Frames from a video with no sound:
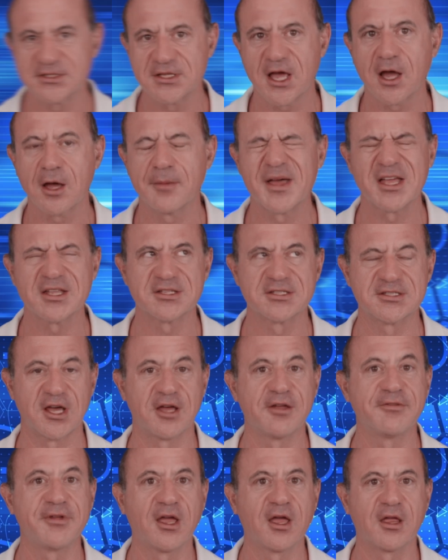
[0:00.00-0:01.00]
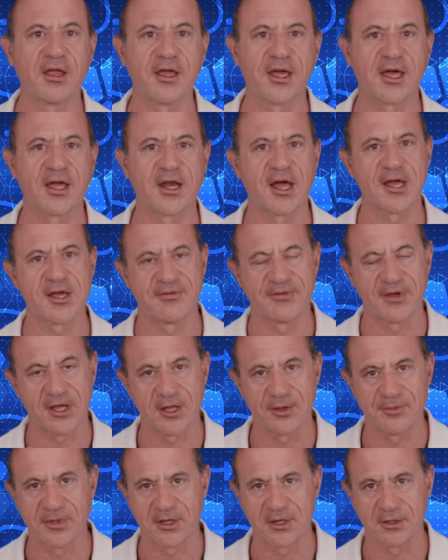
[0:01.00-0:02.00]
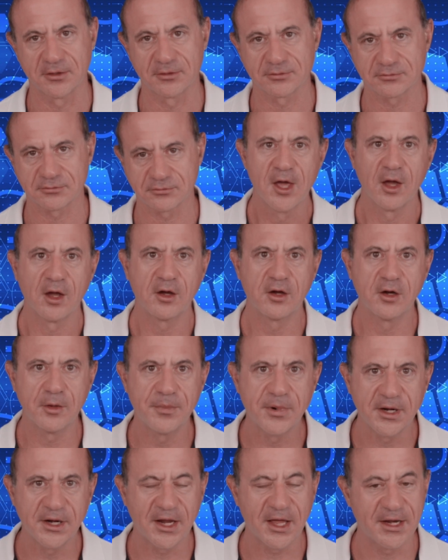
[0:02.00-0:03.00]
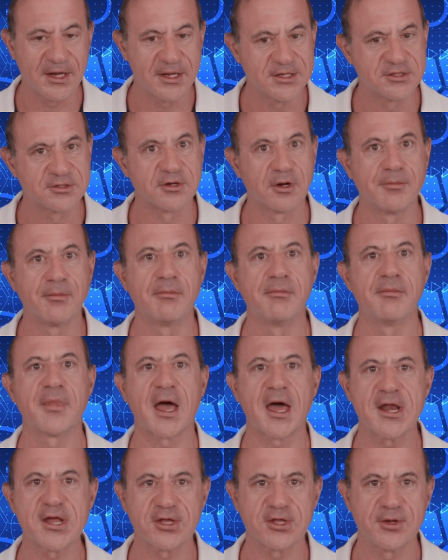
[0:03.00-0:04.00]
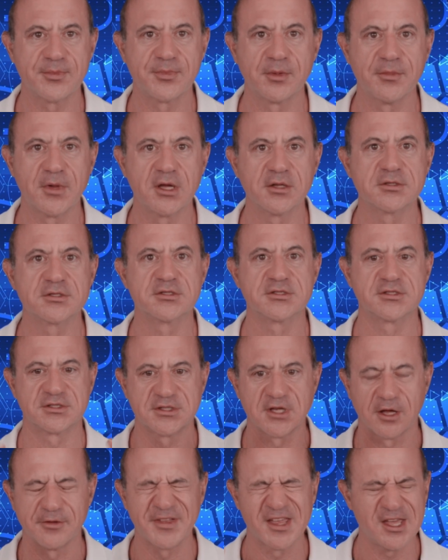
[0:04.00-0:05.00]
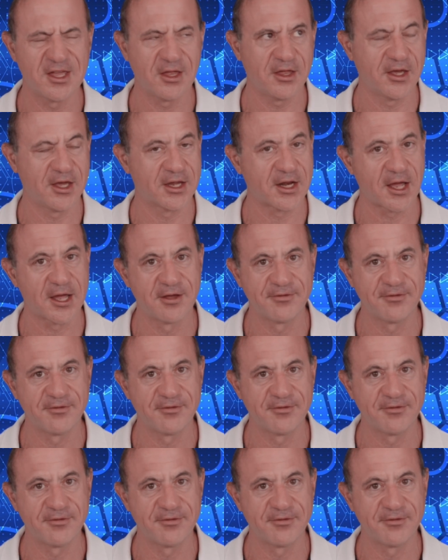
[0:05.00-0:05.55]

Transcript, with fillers: talk about self-healing and high availability. Kubernetes dramatically promotes self-healing and high